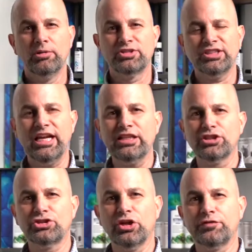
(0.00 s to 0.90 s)

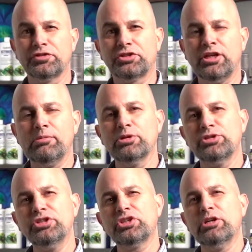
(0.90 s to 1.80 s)
stainless surface skimmers.
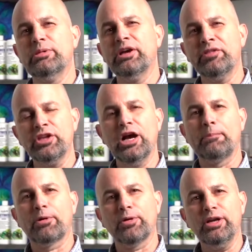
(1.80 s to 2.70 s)
These are going to be on the
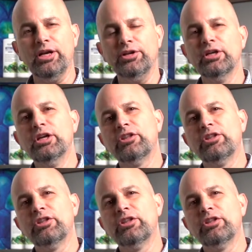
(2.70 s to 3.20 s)
upper end.